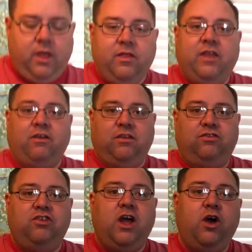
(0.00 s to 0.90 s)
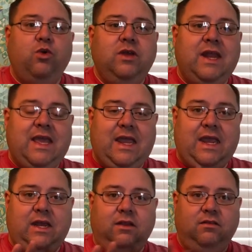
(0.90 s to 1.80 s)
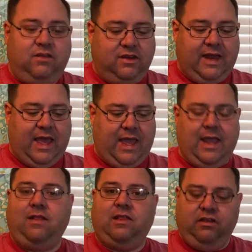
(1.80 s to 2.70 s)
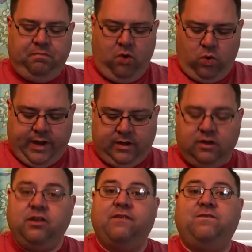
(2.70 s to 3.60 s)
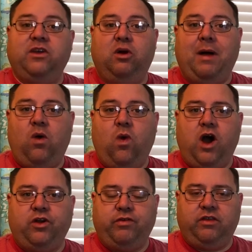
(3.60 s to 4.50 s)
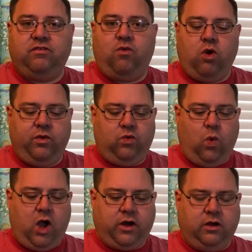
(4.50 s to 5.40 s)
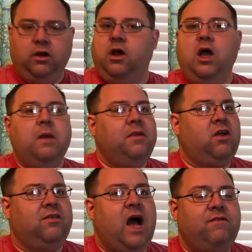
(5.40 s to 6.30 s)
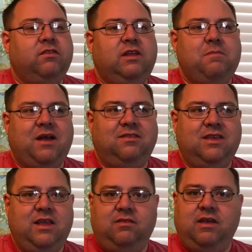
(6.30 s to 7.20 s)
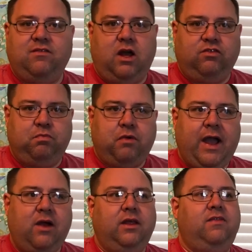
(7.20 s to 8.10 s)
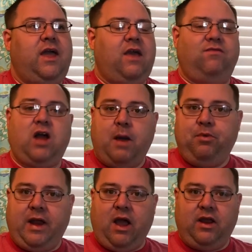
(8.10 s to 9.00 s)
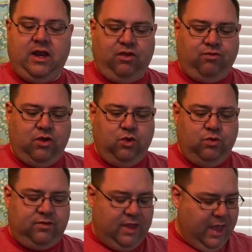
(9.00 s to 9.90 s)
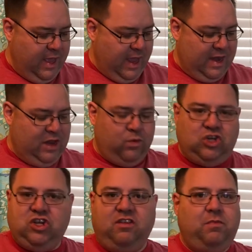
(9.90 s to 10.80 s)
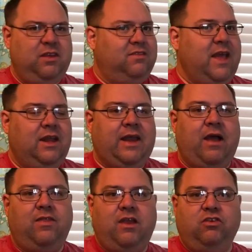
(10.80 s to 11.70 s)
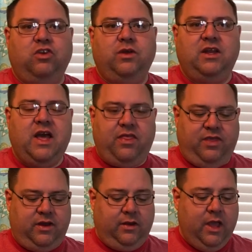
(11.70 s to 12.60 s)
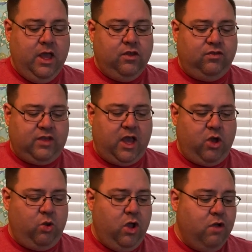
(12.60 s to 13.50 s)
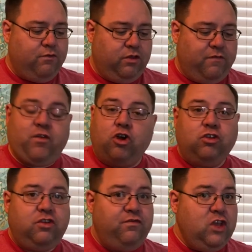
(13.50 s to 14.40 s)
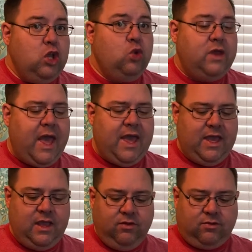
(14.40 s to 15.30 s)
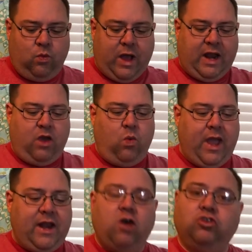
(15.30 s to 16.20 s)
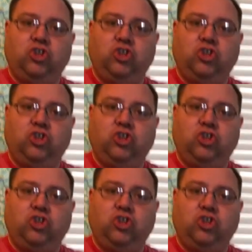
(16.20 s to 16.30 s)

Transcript: there is no need today at this point to fill my water reservoir with water because obviously my seeds have not sprouted, they have not put out any roots, and it would just be sitting down there doing nothing. So for the first few days, while I wait on